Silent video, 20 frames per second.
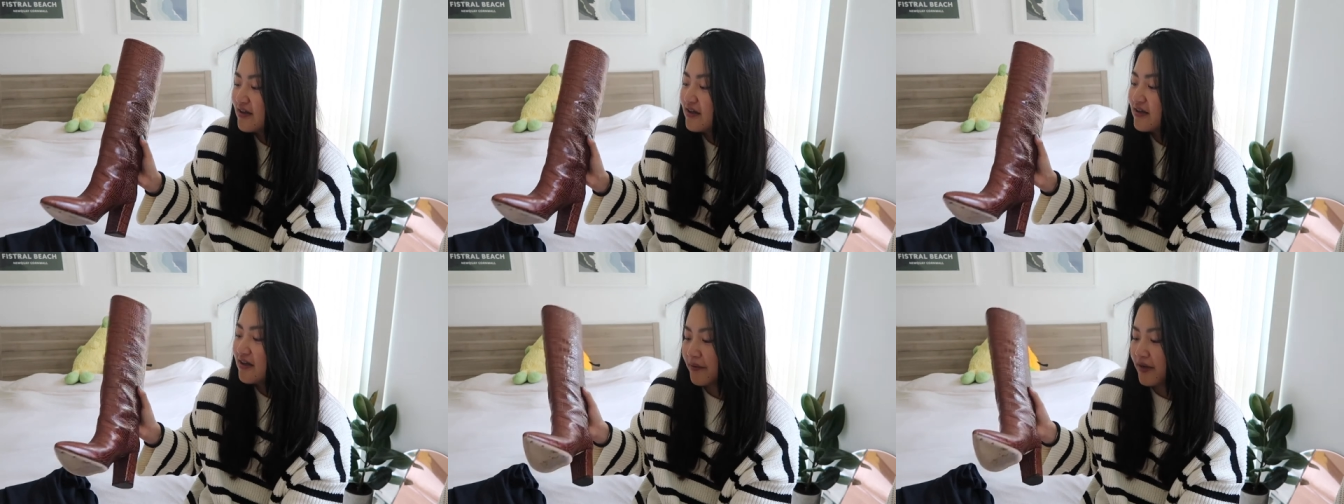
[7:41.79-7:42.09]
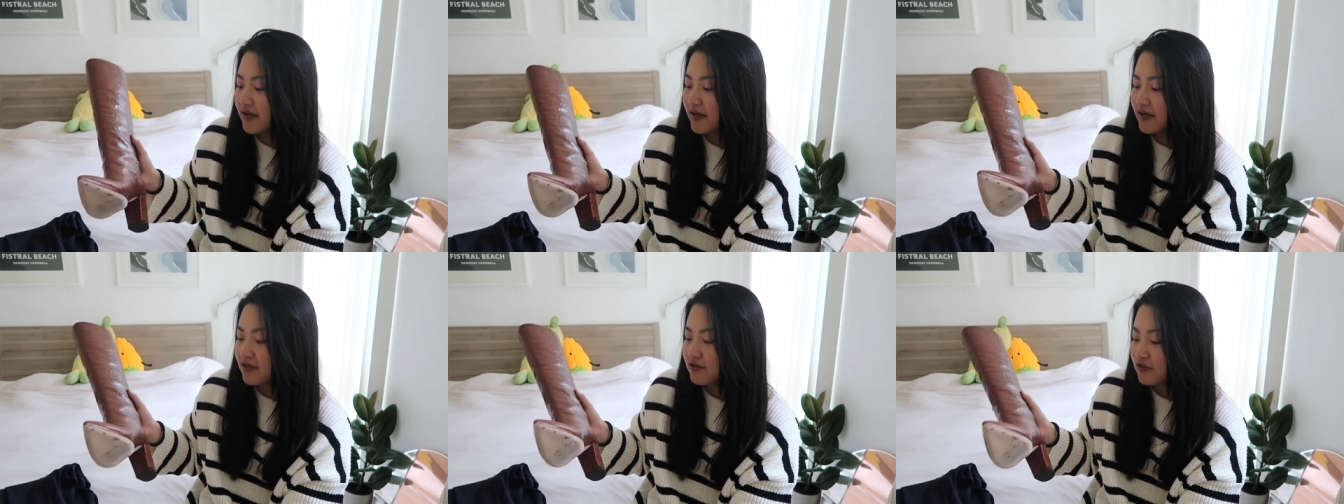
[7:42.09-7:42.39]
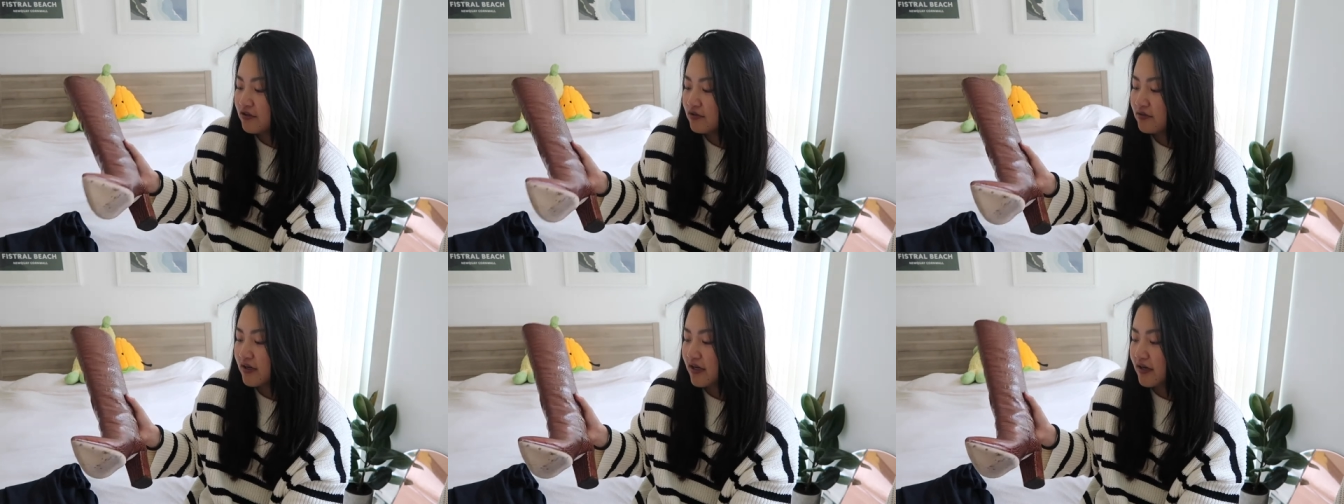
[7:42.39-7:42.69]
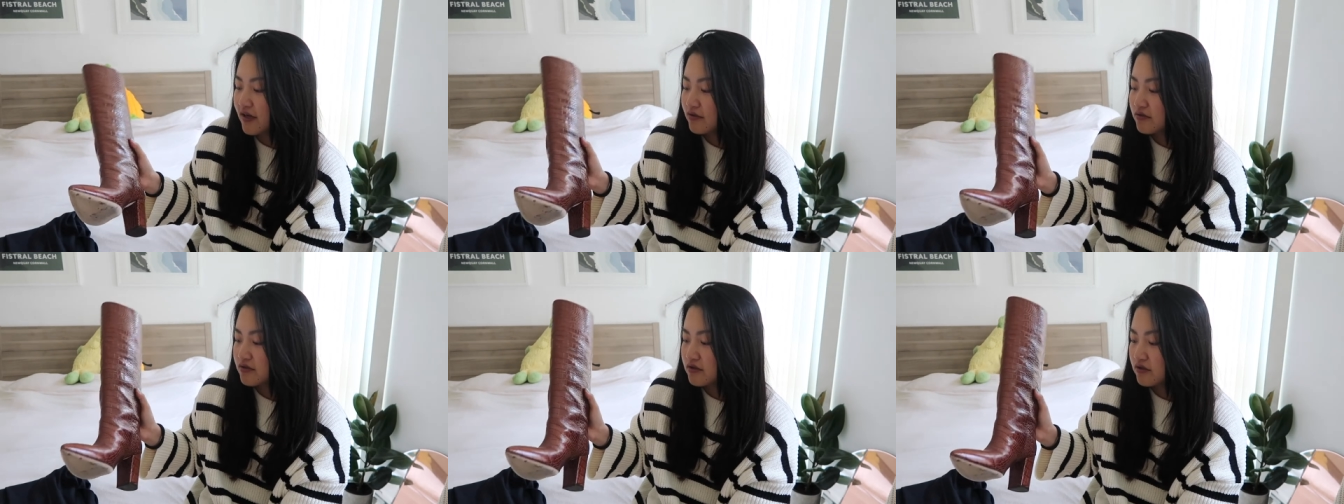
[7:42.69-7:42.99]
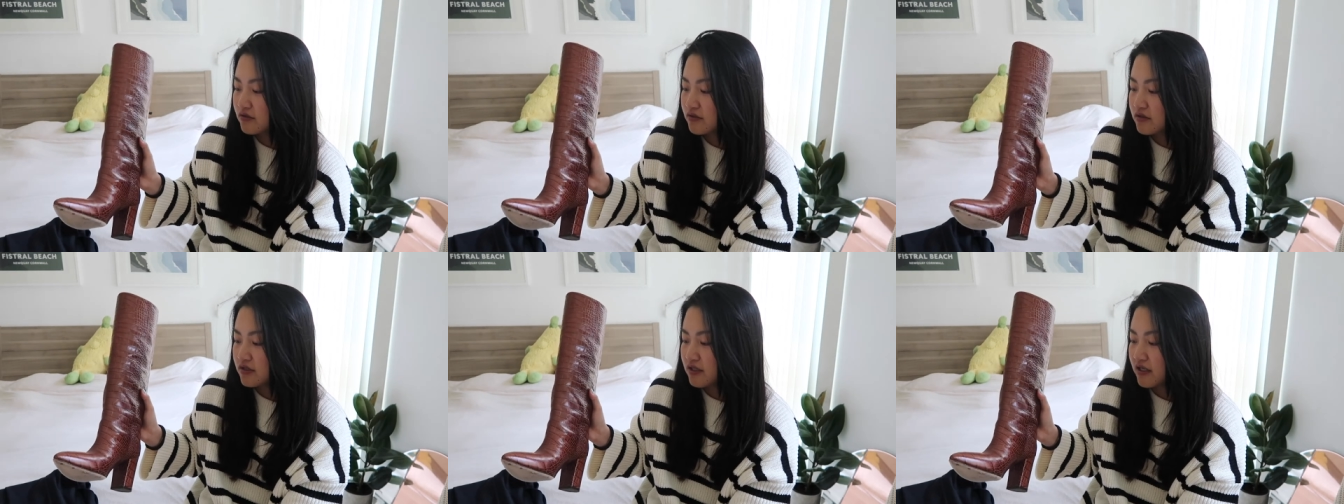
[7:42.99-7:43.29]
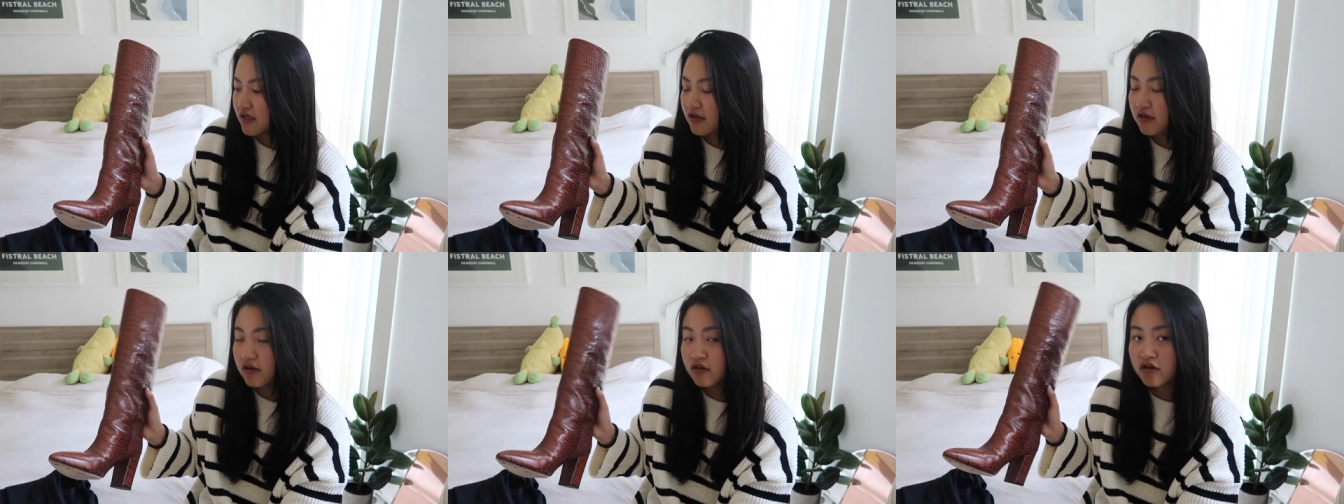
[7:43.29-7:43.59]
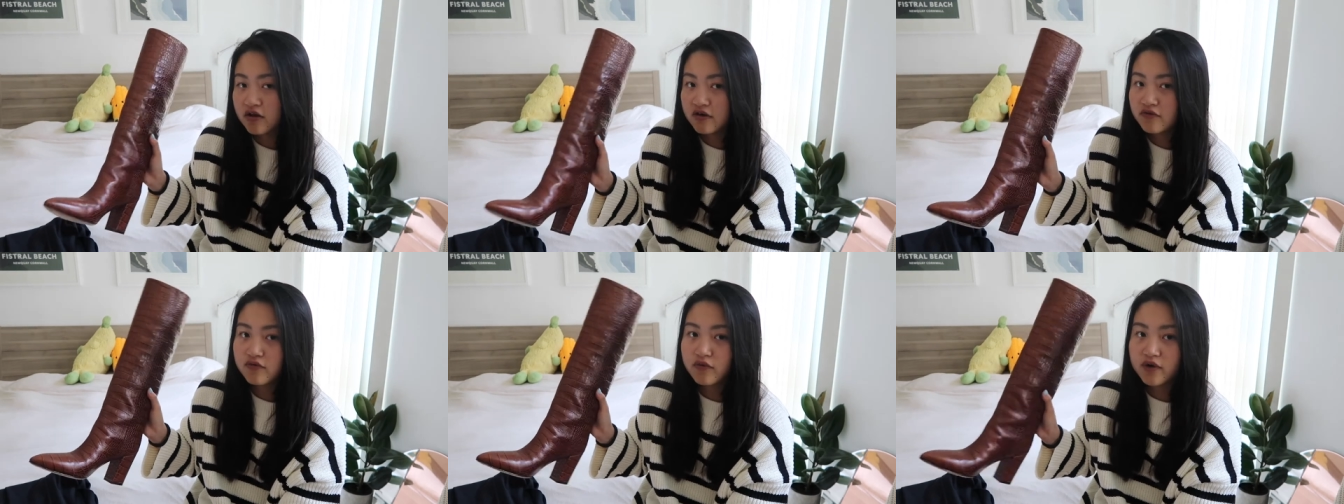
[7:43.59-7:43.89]
and I knew that I was going to get a
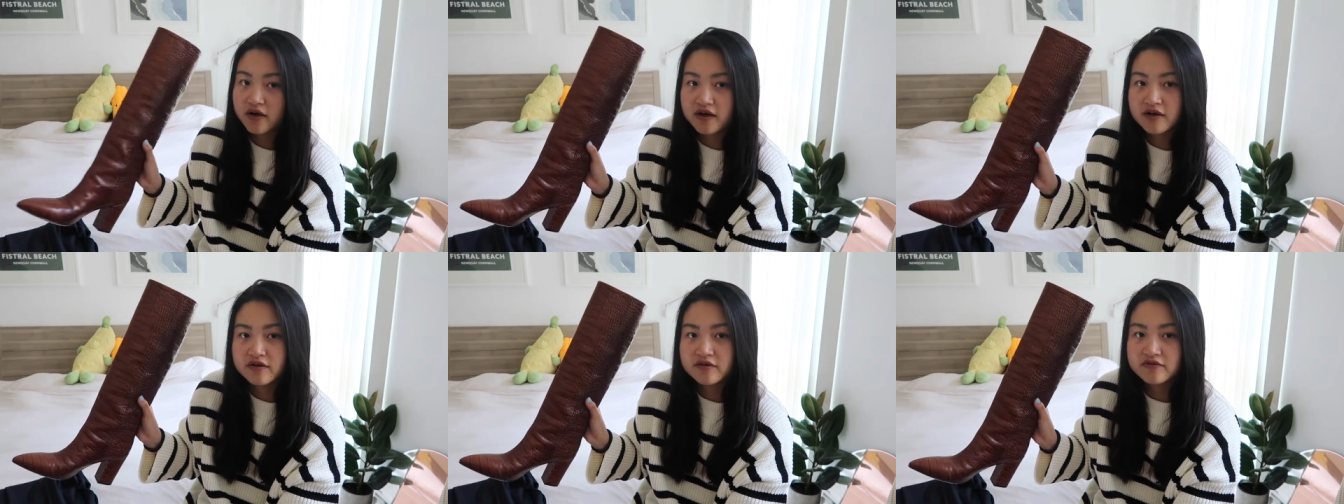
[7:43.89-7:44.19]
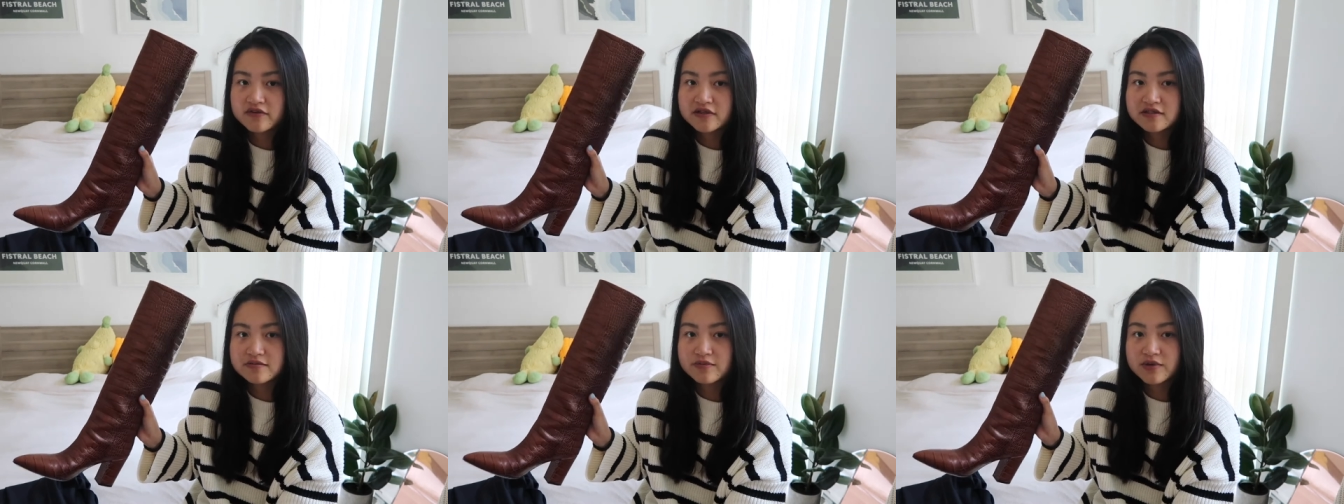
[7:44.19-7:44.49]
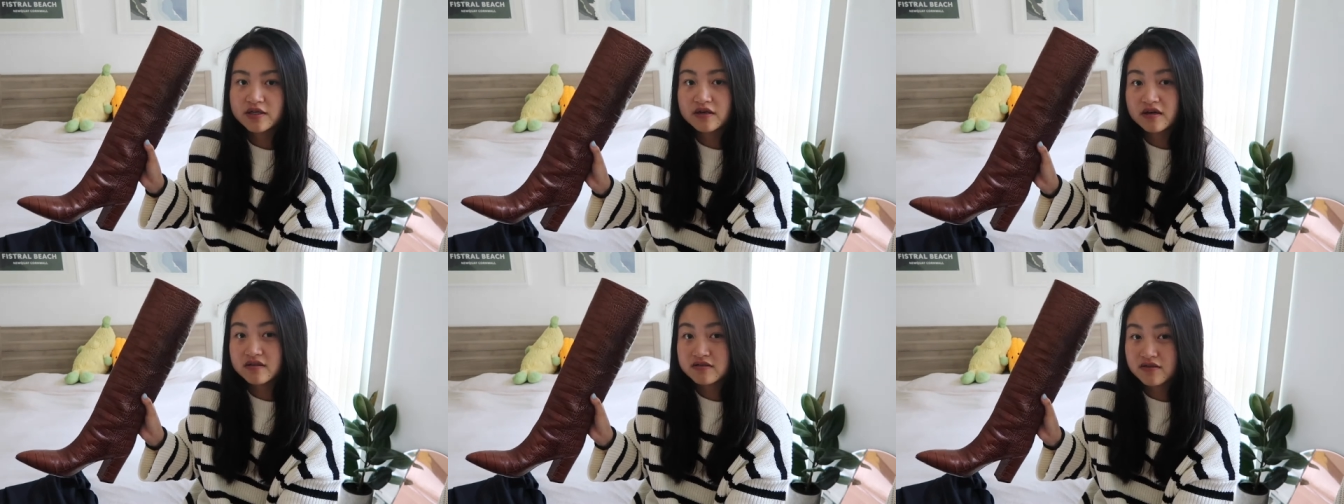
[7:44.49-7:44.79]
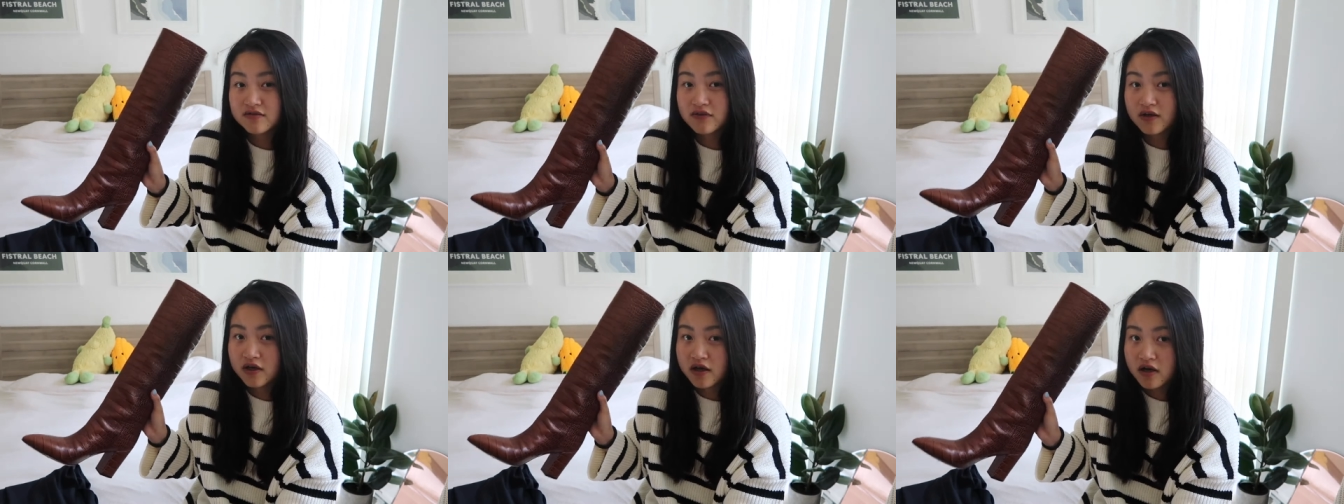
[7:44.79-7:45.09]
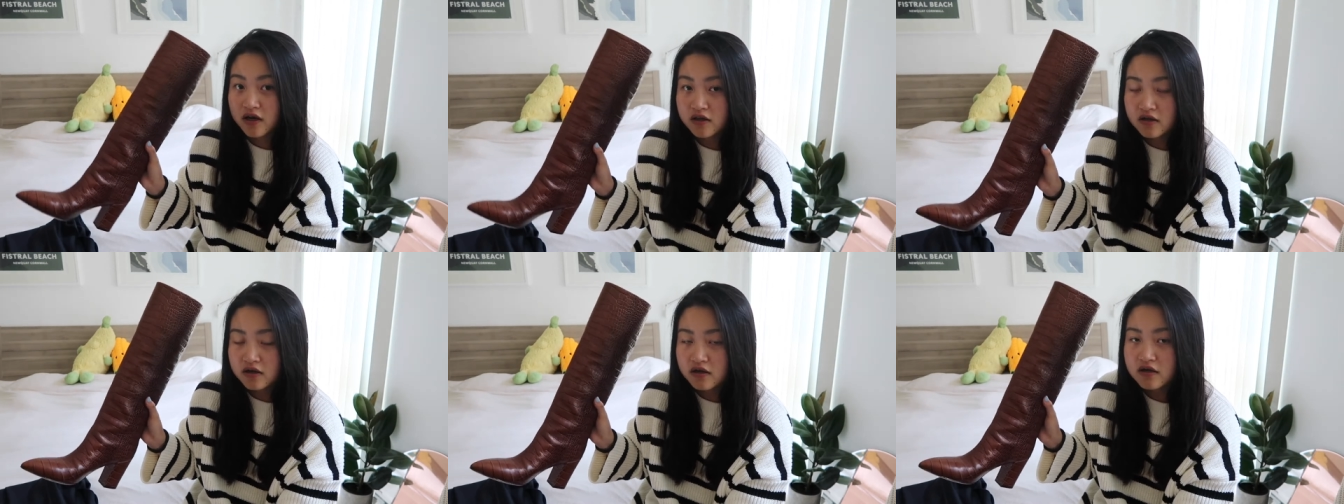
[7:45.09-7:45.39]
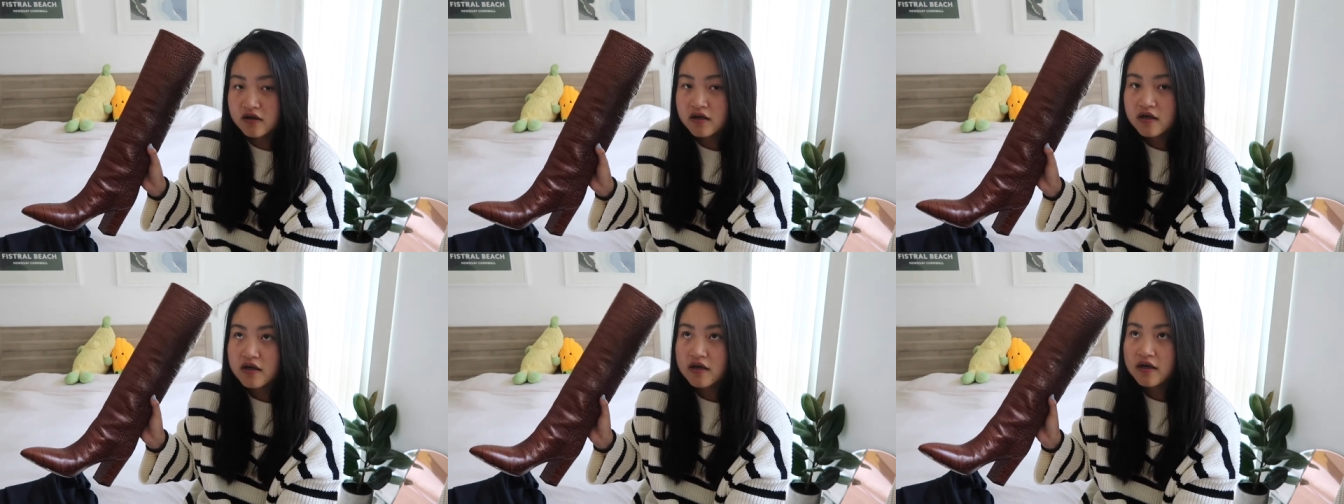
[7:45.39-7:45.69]
lot of wear out of this because of the color.